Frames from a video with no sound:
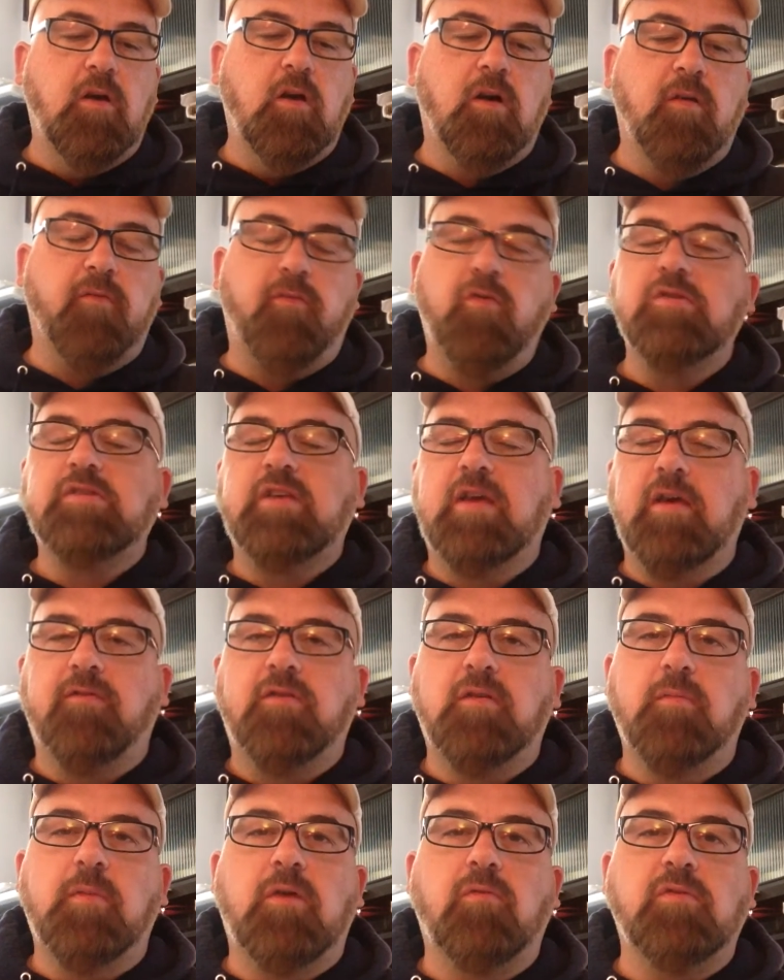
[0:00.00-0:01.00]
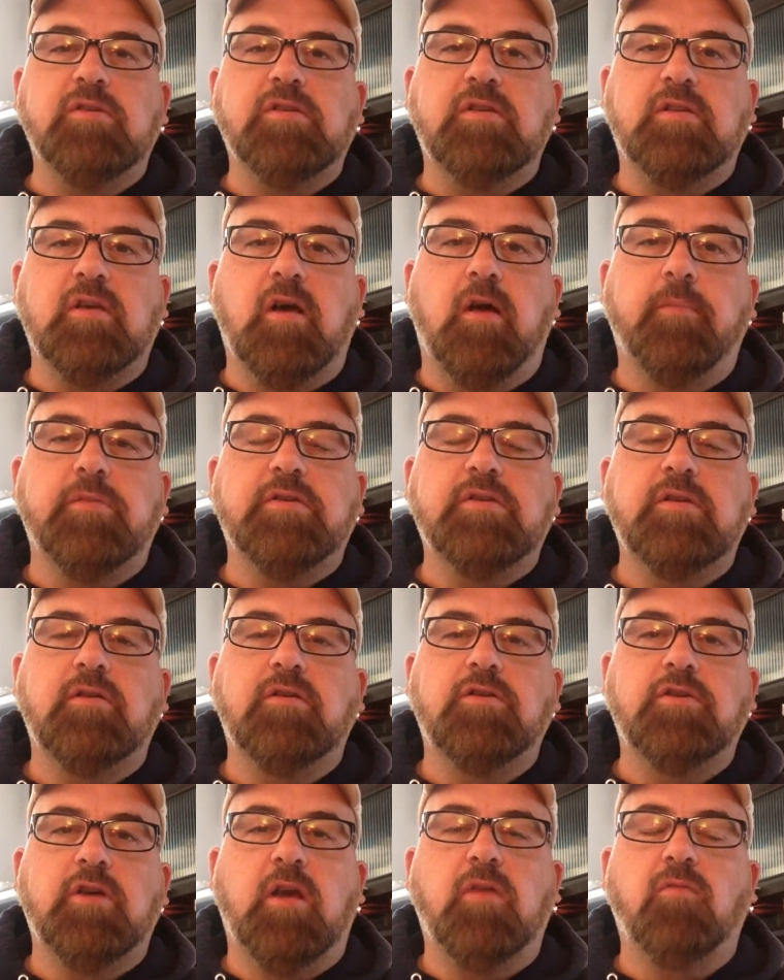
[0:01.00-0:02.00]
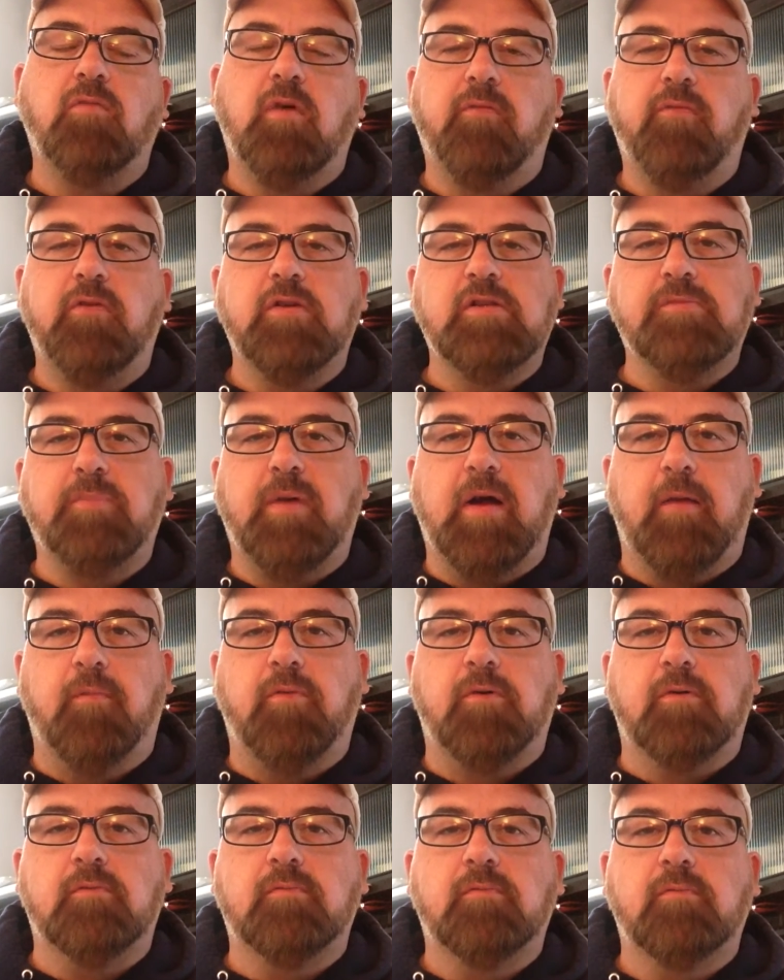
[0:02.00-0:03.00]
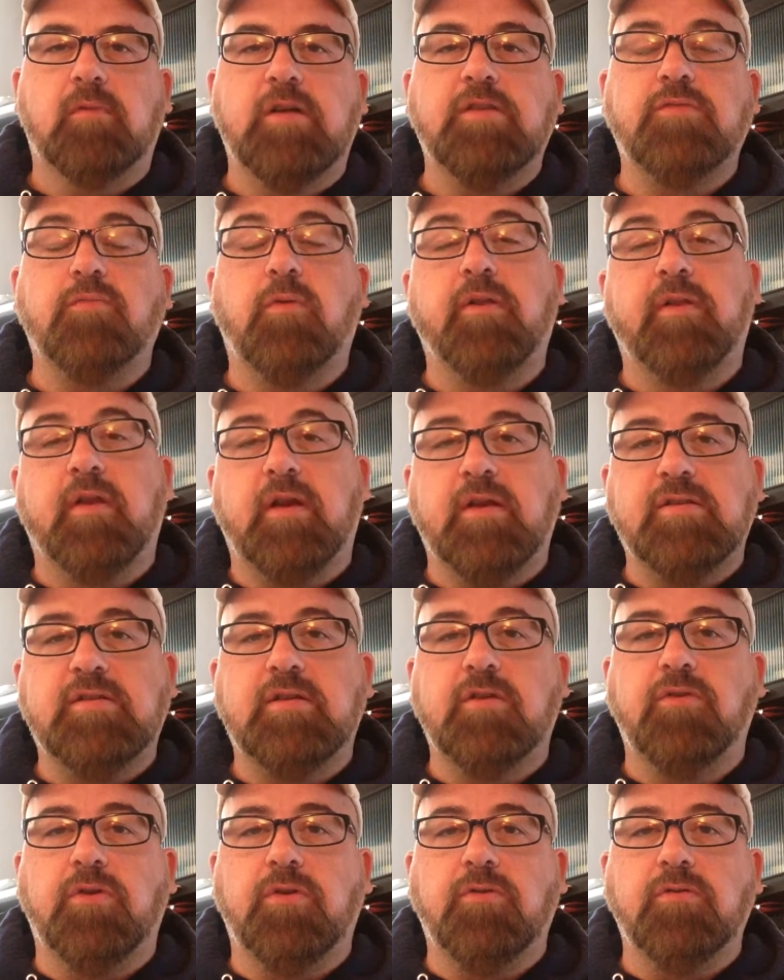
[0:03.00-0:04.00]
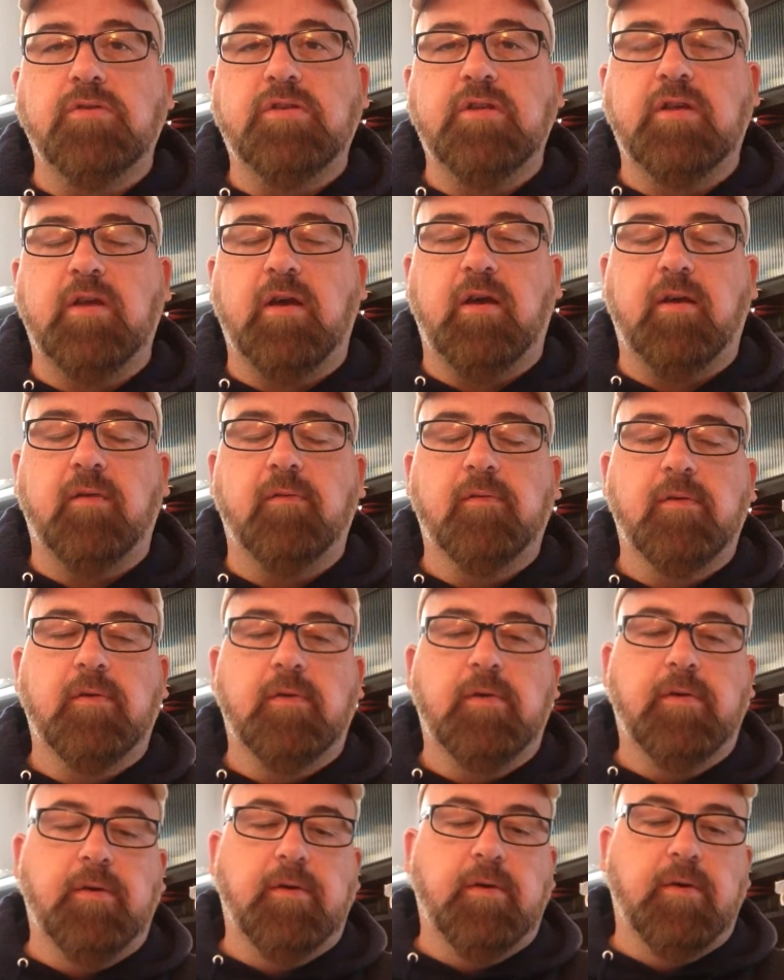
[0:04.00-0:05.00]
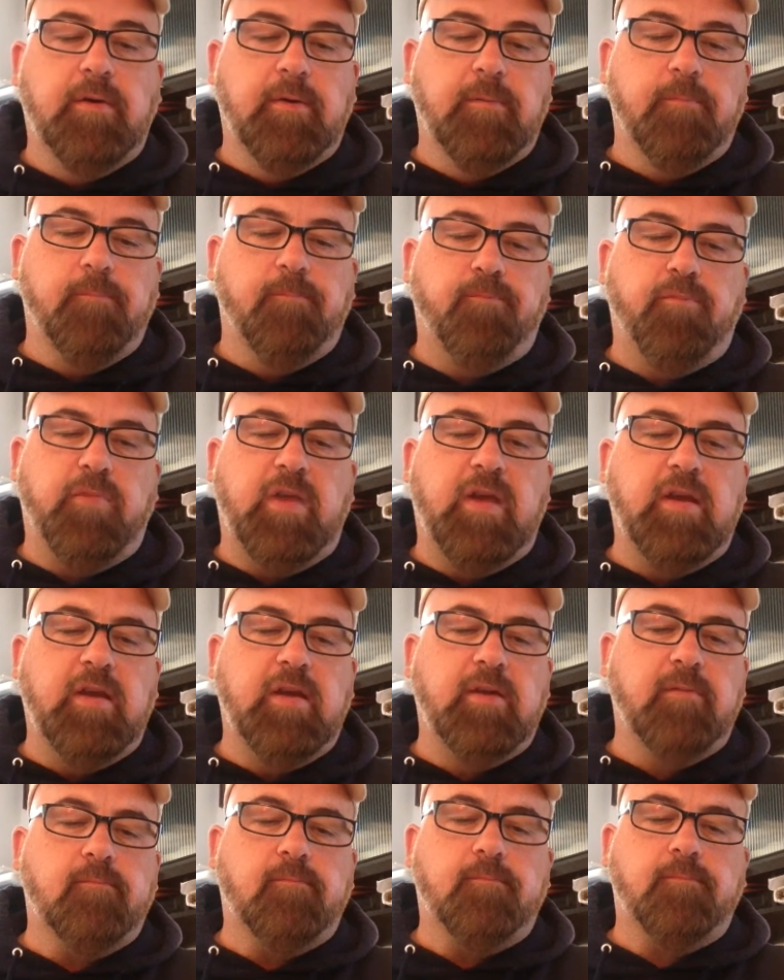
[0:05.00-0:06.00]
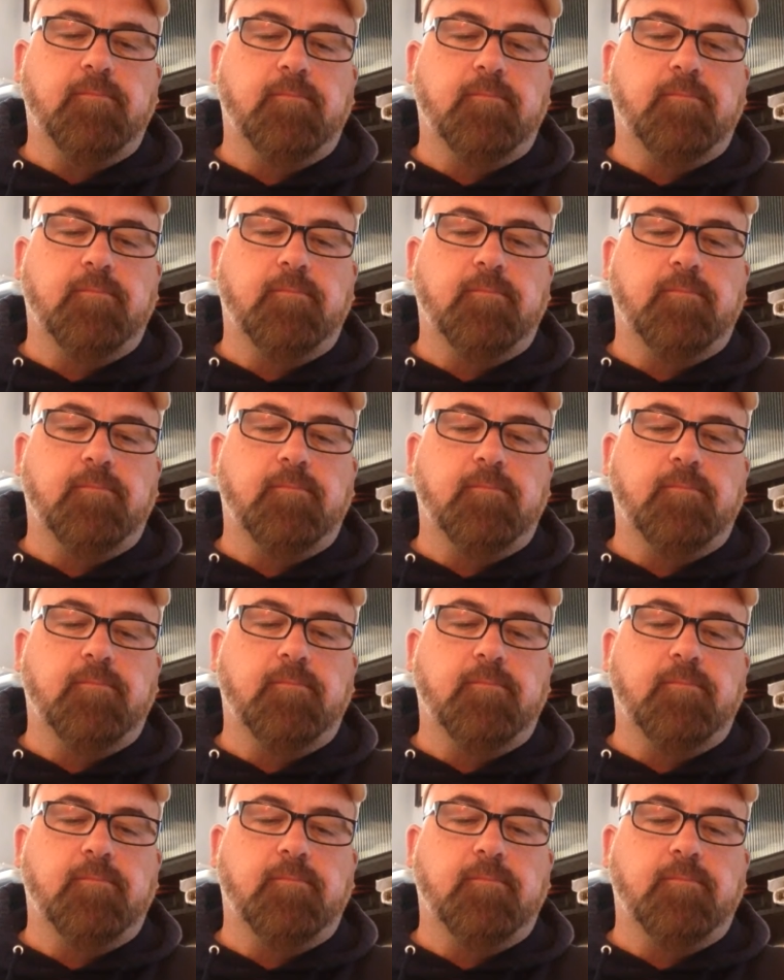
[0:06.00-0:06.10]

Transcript: Her first gift to me was a Thompson Chain Reference Bible. It's one that I still use today. In it,